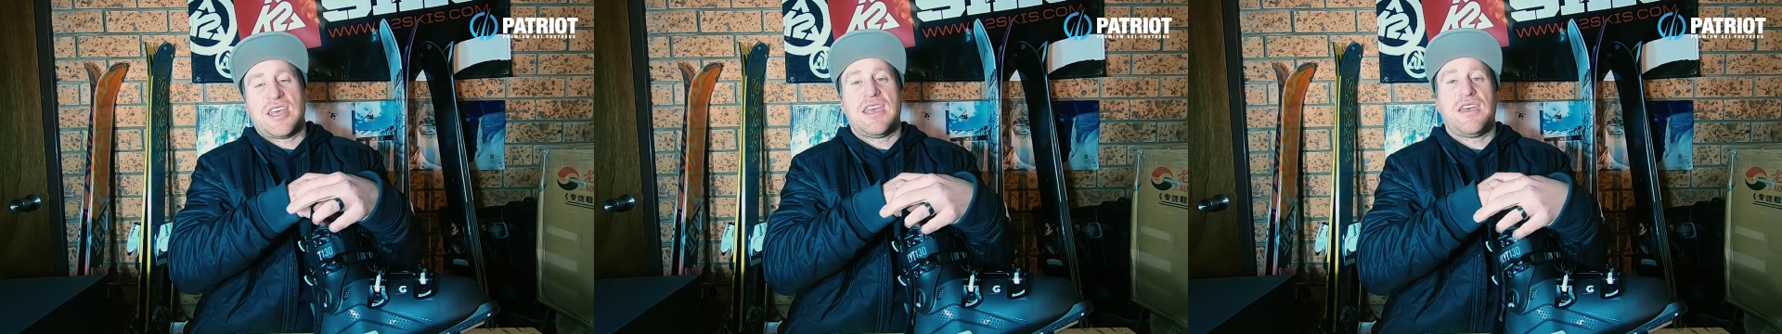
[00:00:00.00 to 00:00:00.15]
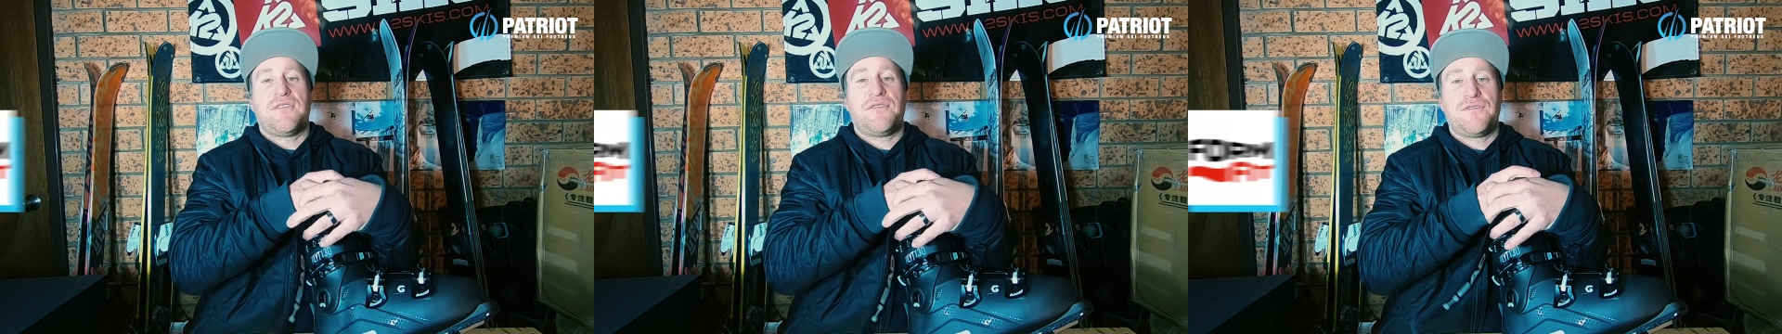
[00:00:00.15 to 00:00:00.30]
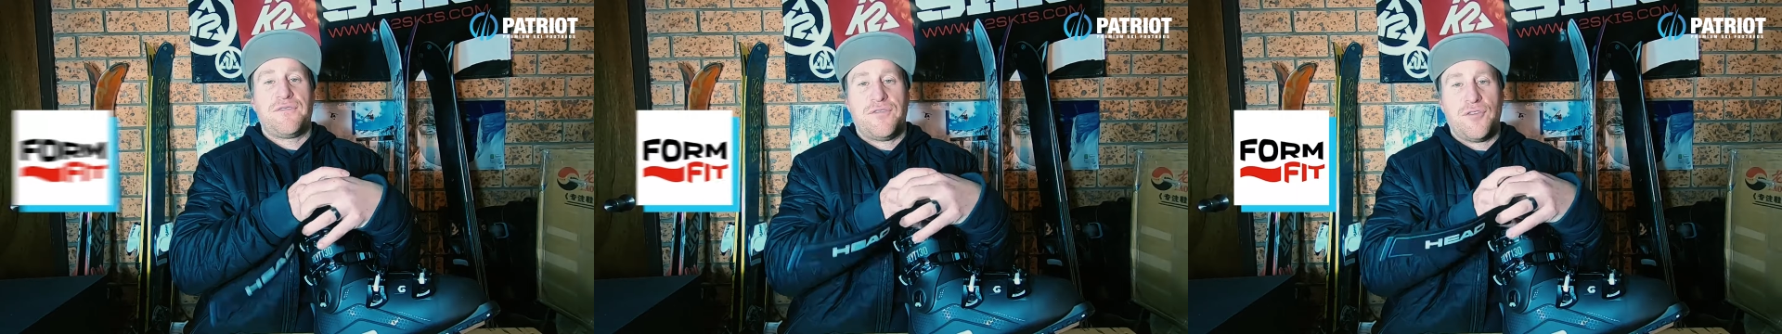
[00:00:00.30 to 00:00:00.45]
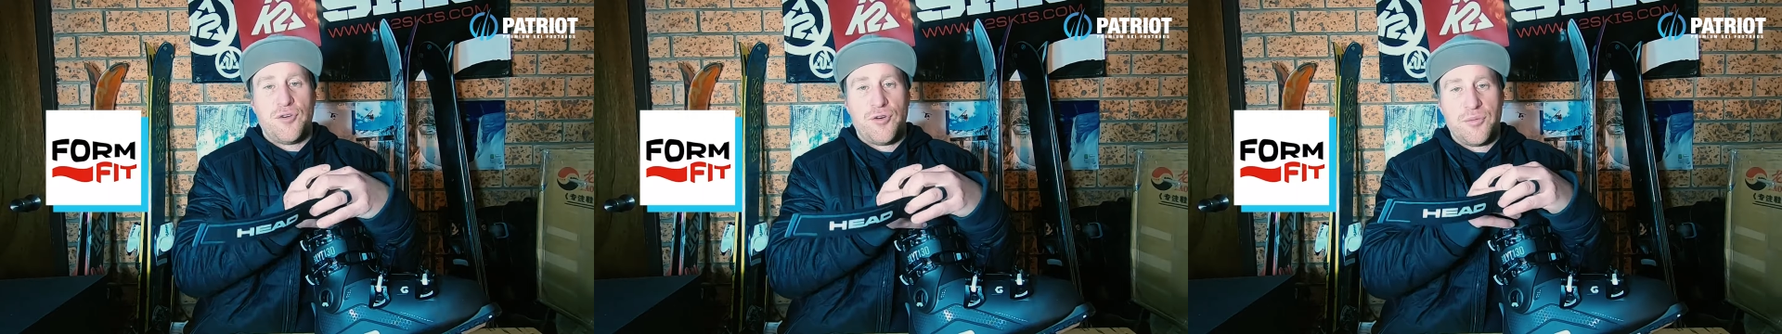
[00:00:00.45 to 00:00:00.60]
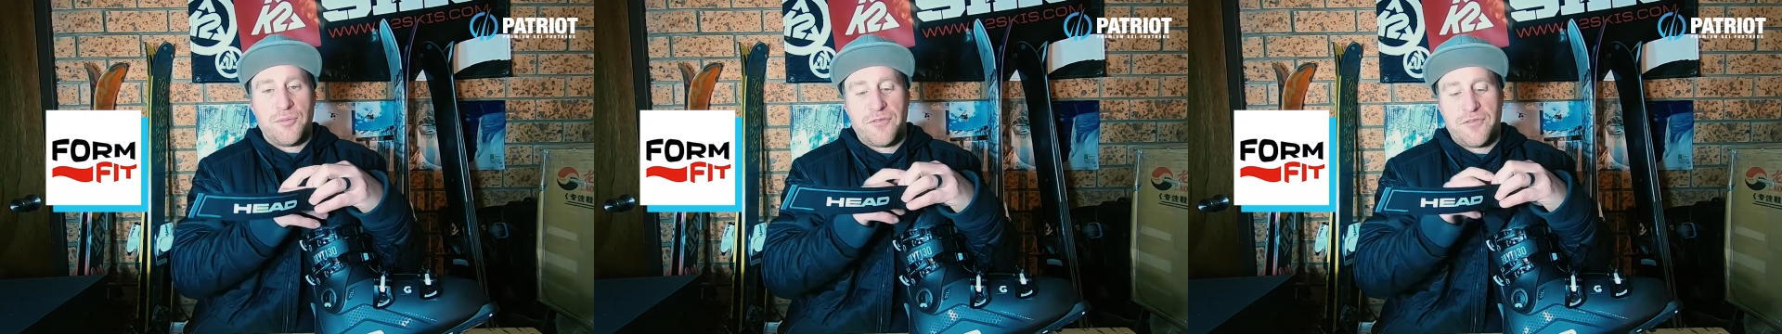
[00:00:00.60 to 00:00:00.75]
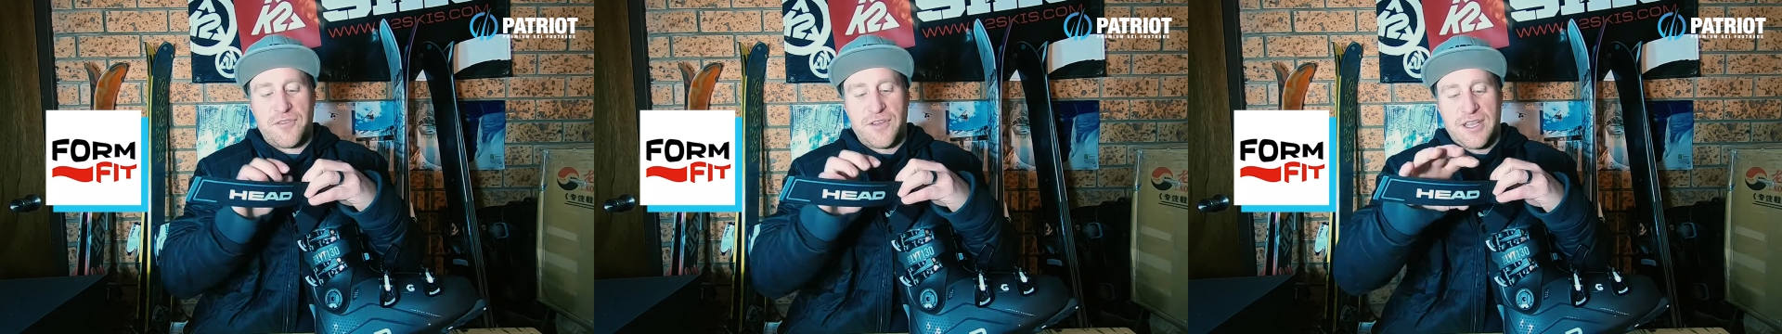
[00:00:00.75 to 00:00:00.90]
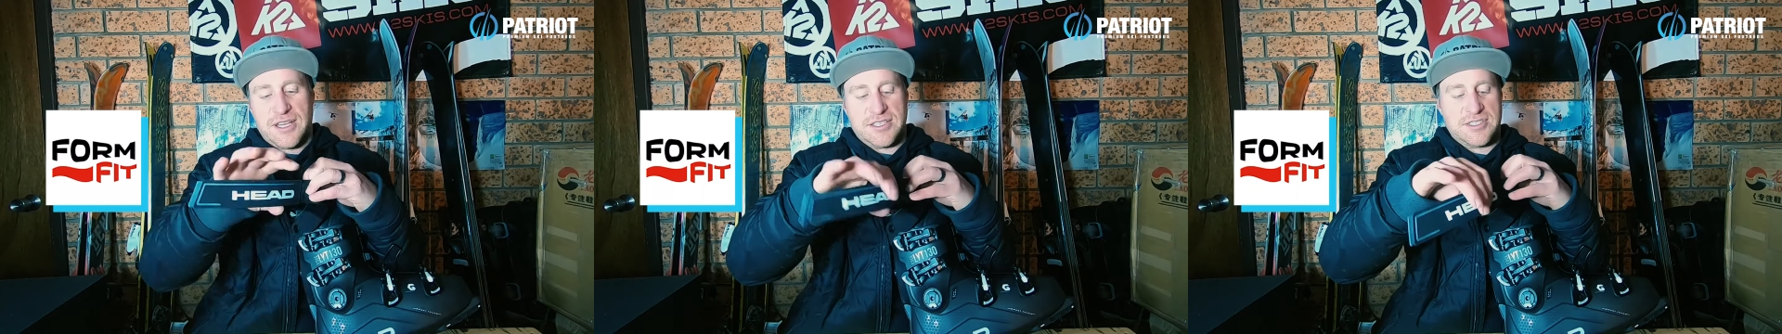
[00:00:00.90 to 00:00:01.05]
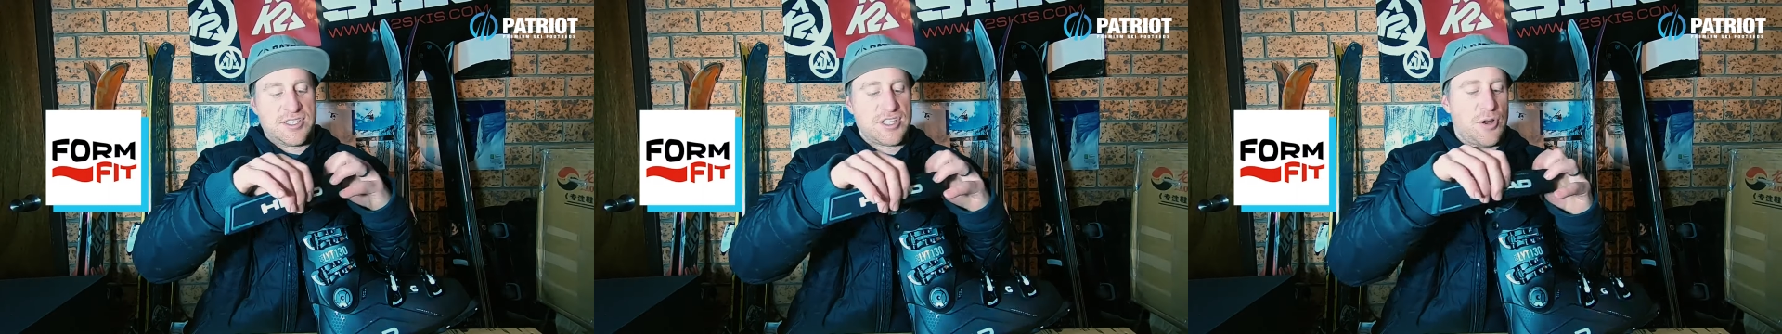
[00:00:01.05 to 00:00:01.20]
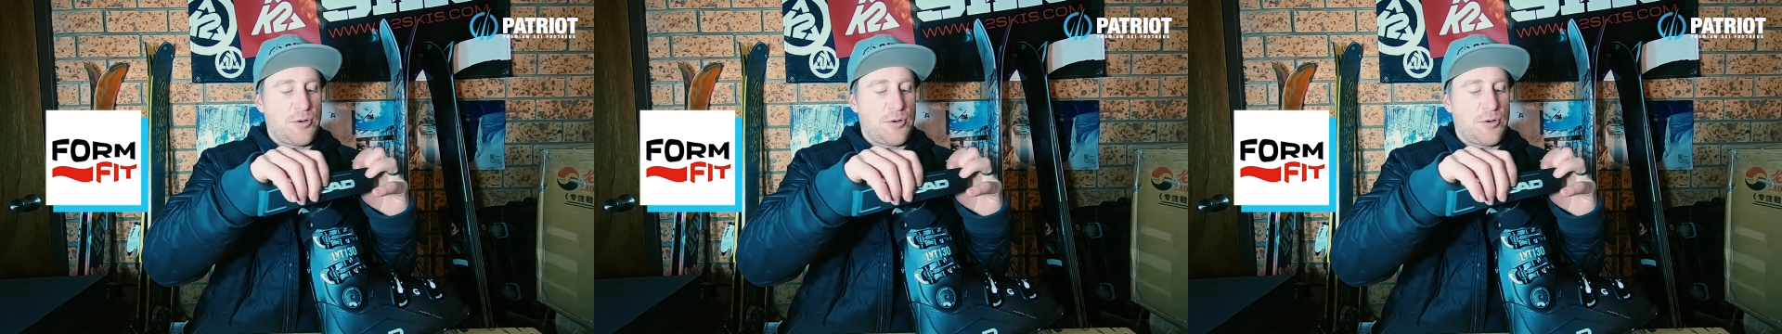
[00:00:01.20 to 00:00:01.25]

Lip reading: their form fit.